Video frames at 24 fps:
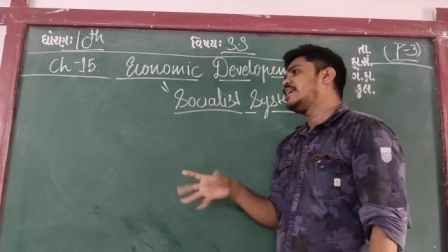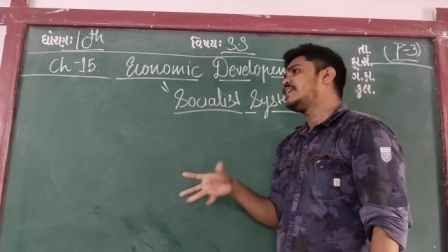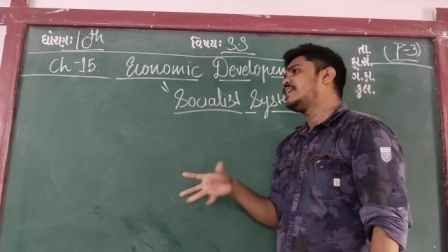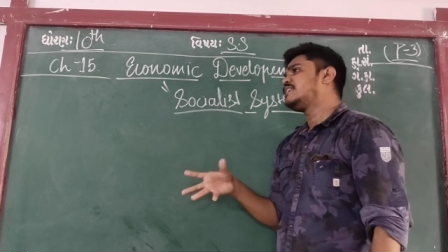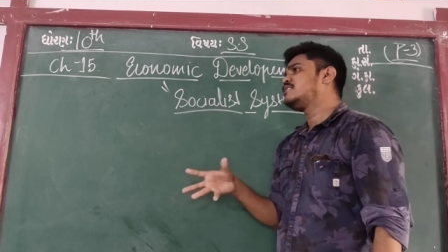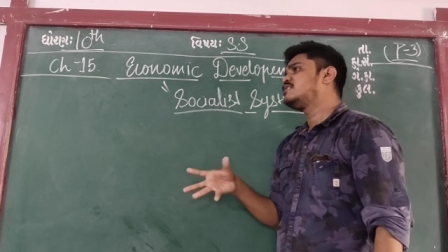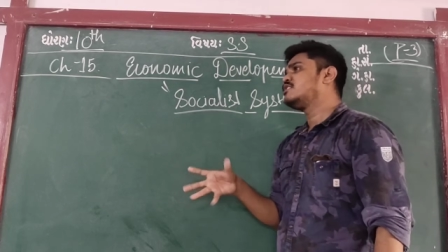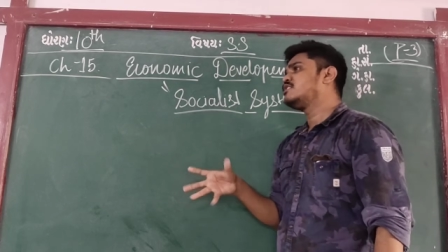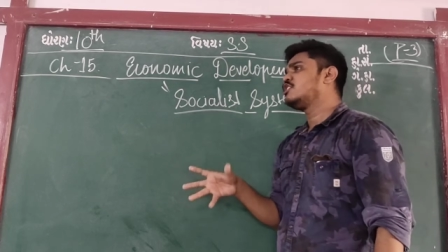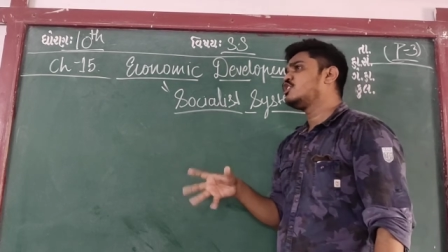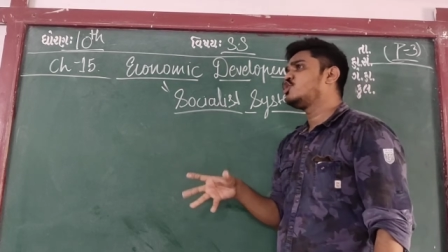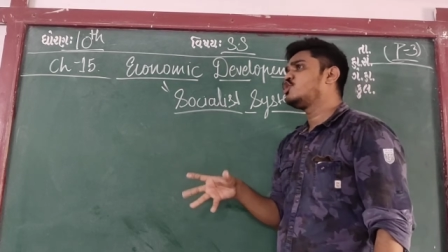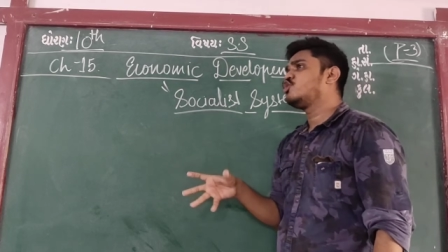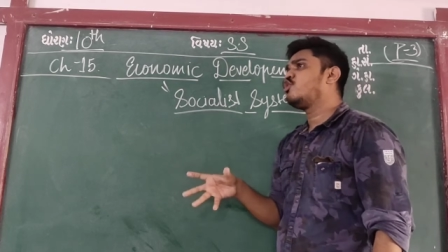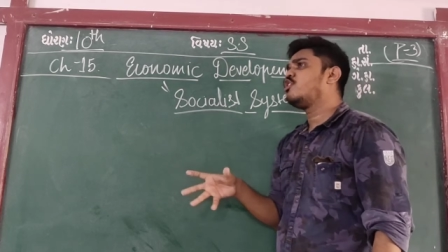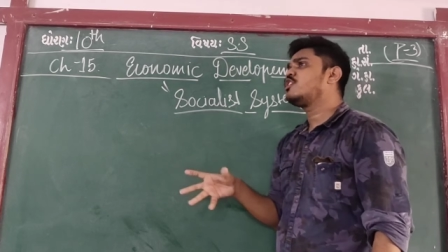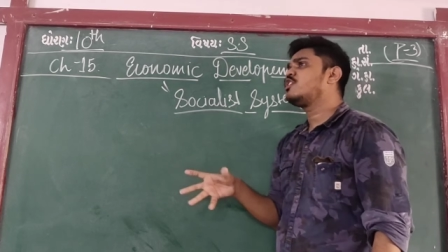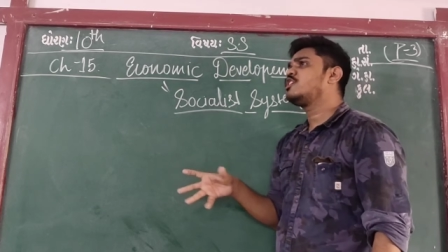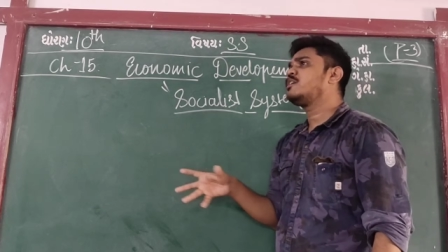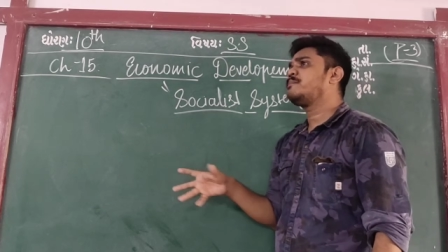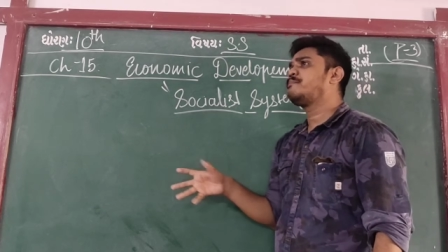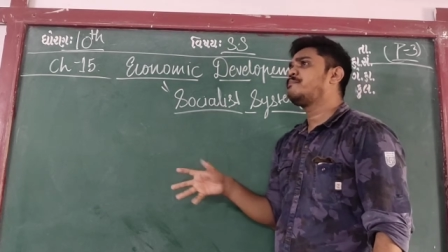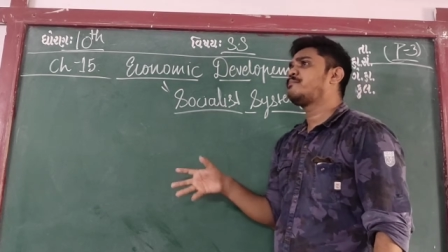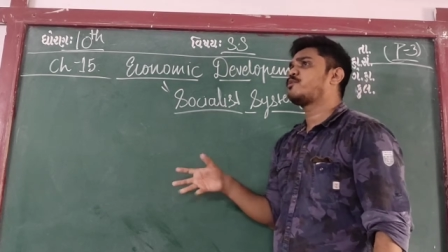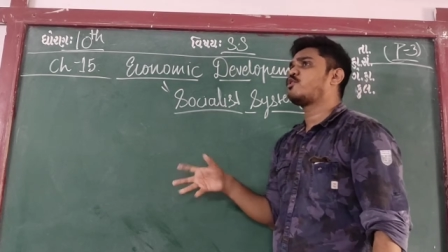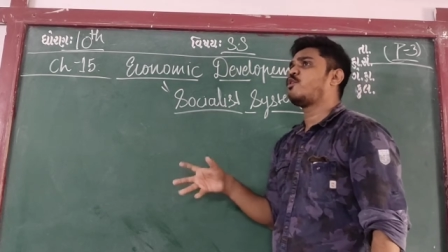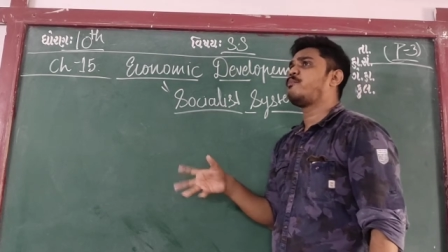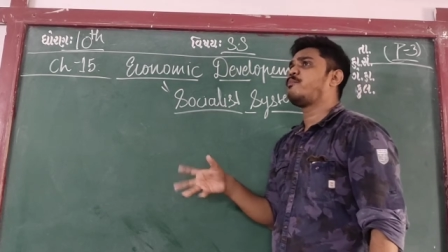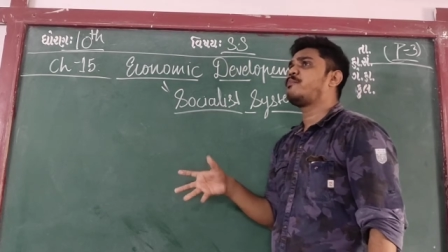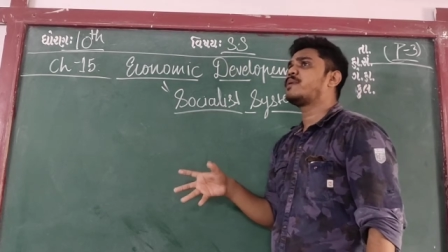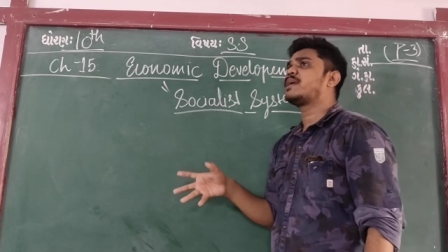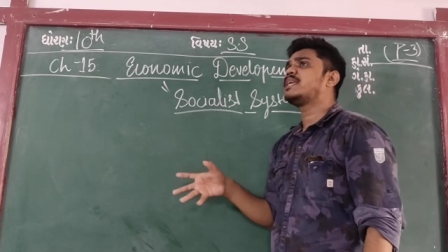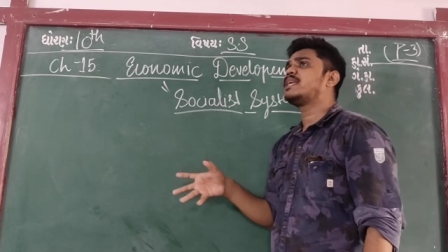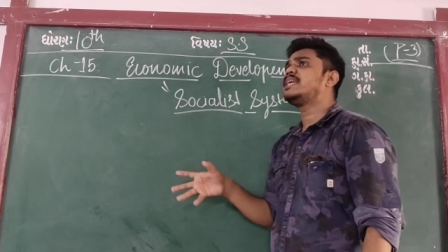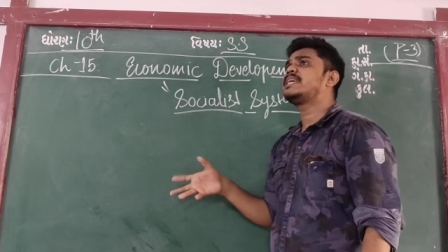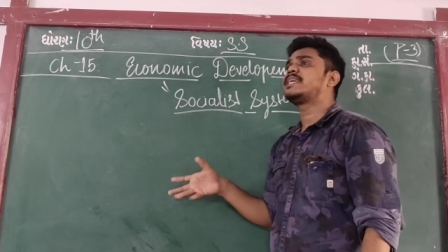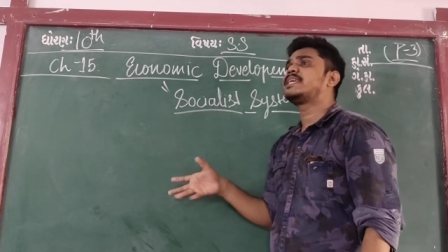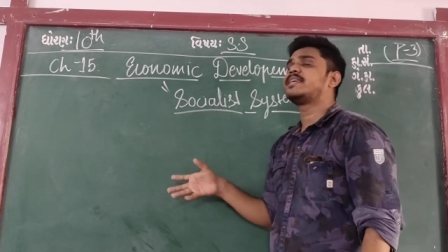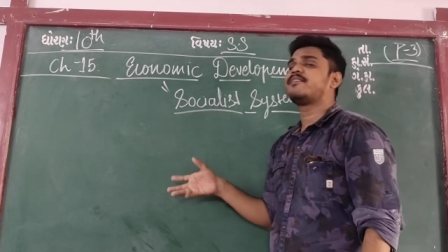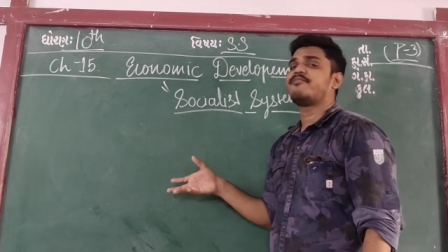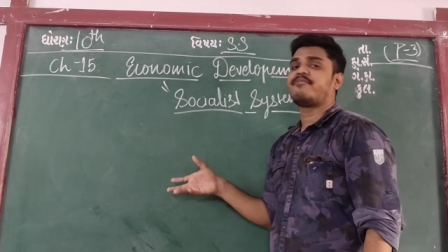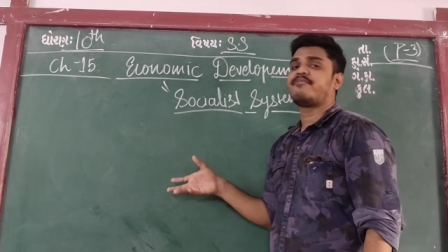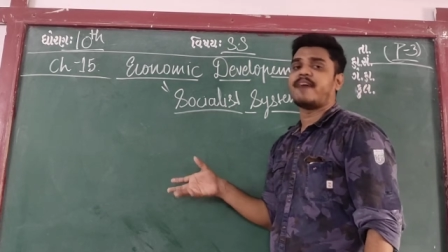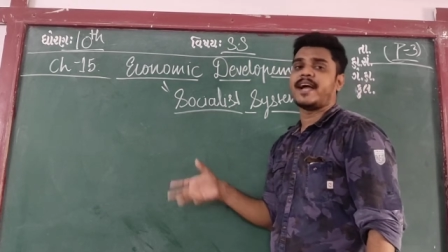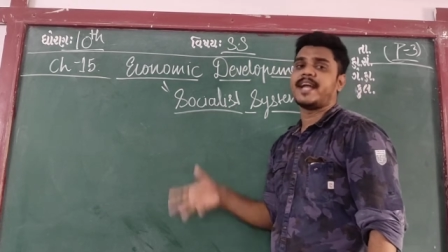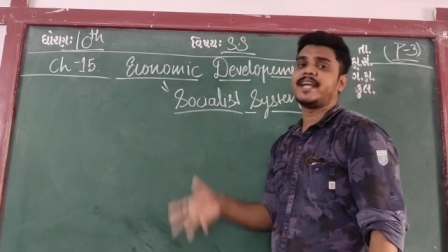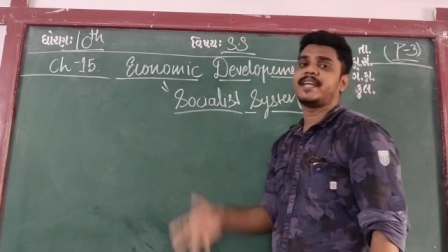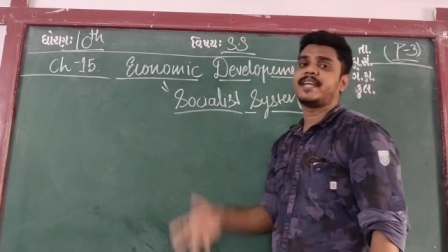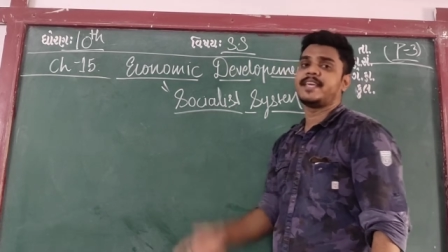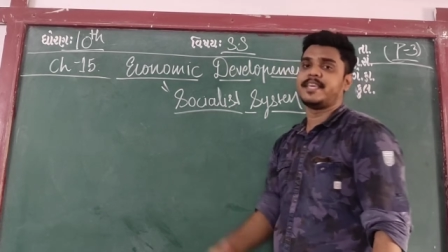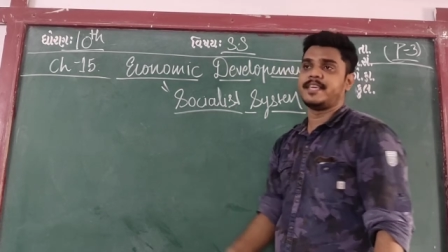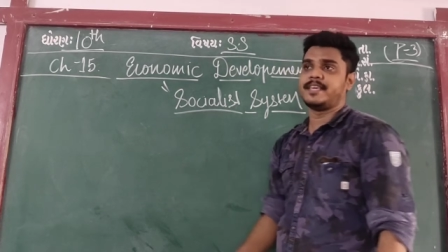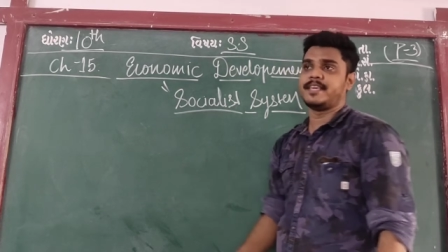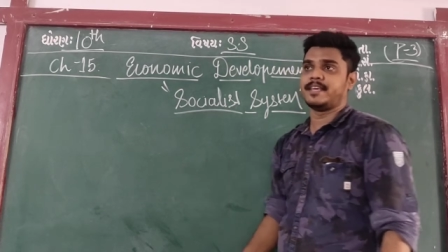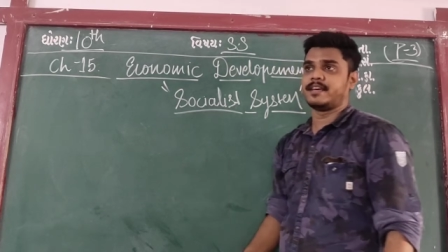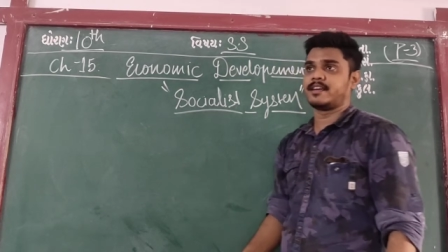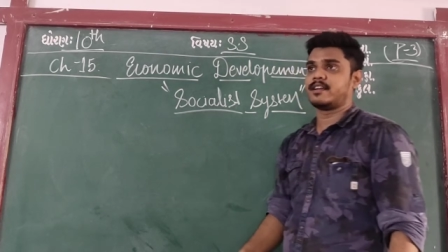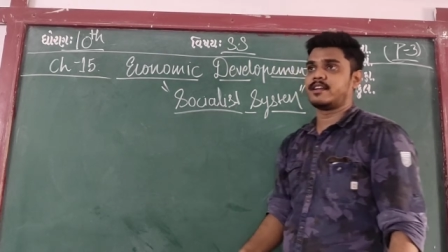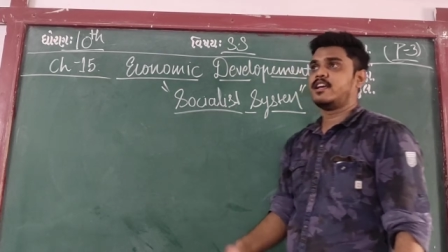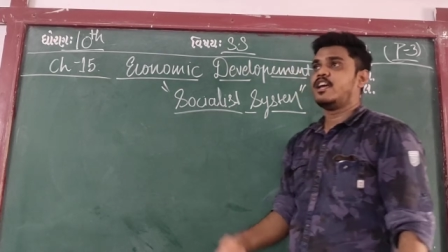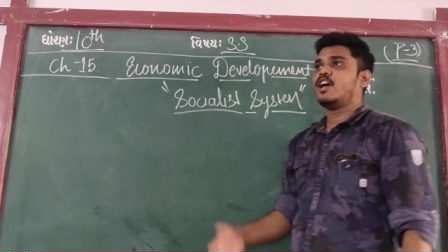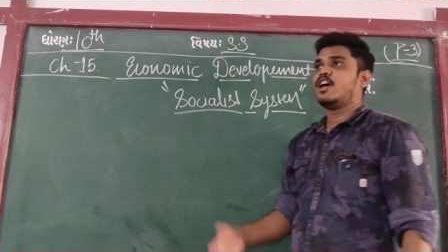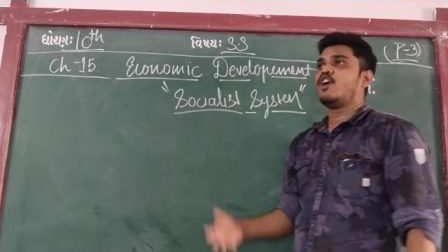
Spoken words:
is not properly defined here,